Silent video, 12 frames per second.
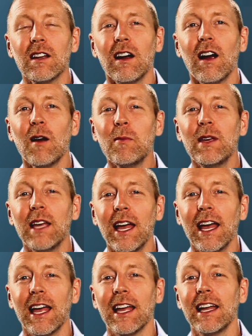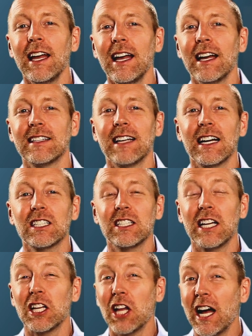RPA is actually
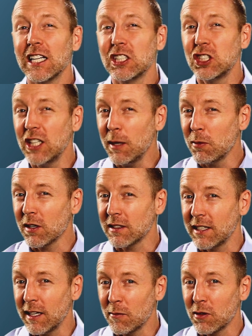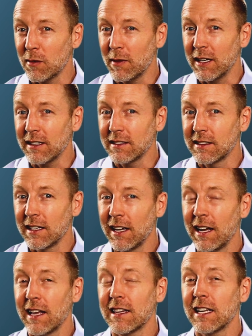a lot cheaper to implement
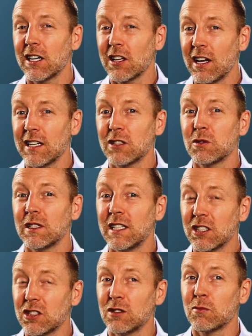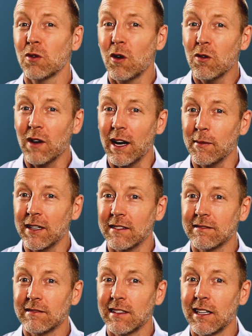than a lot of traditional programming.
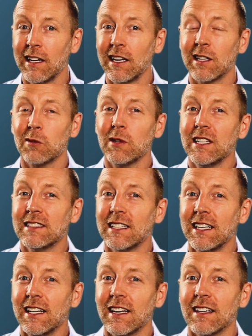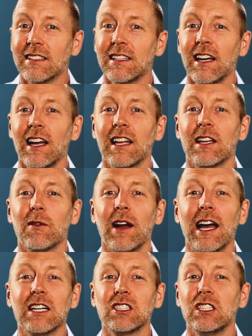The reason is that we're
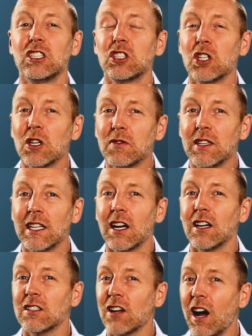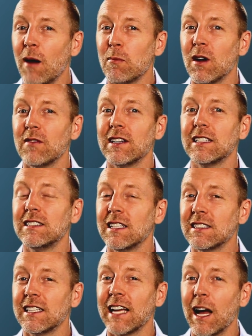actually surfing on top of
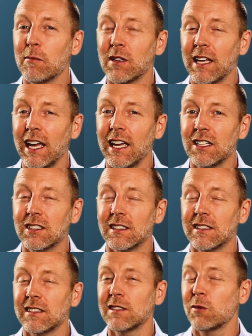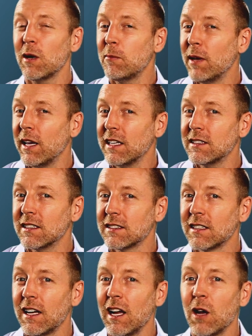existing applications and web pages.
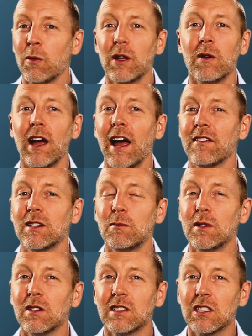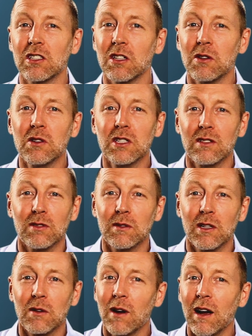We don't have to build the solution from the
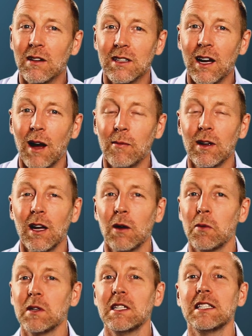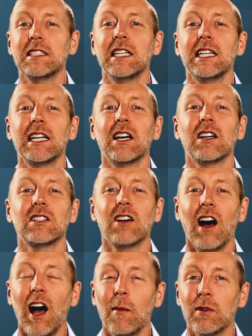ground up. We're just sitting on
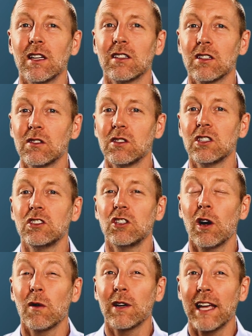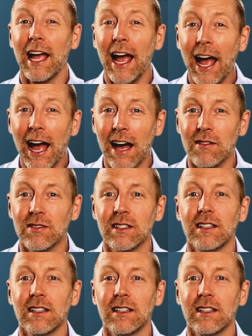top of the solutions you already have.